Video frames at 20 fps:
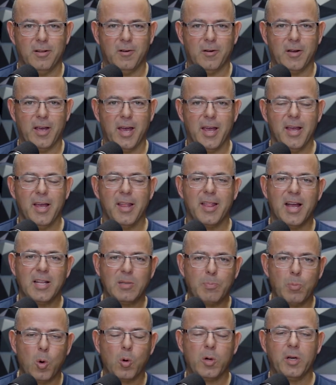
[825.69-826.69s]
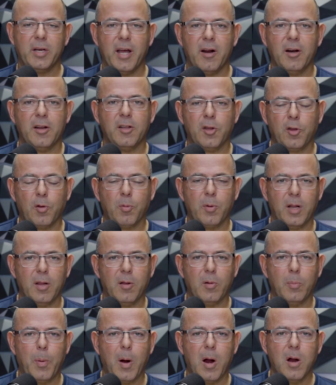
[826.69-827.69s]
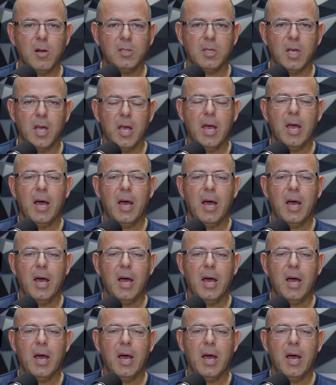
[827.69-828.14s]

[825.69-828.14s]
Okay, and that's broken down into three little parts.